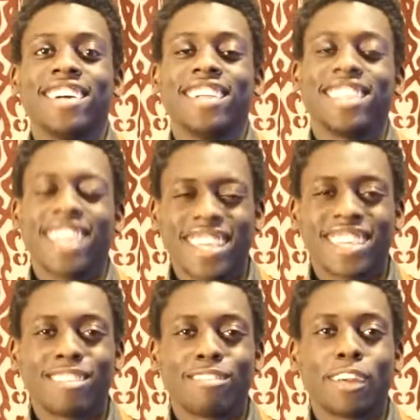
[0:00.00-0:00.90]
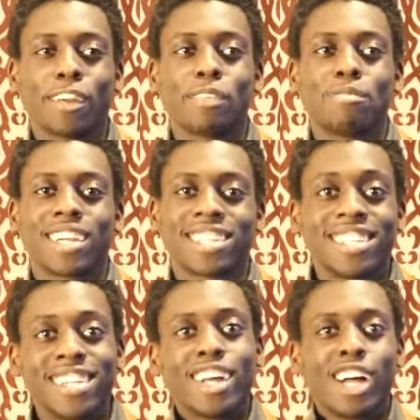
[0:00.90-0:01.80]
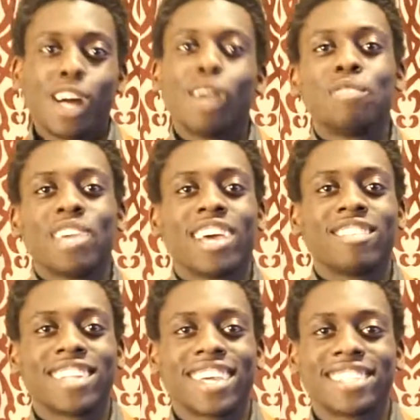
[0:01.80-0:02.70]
Thank you very much. Hope you have a nice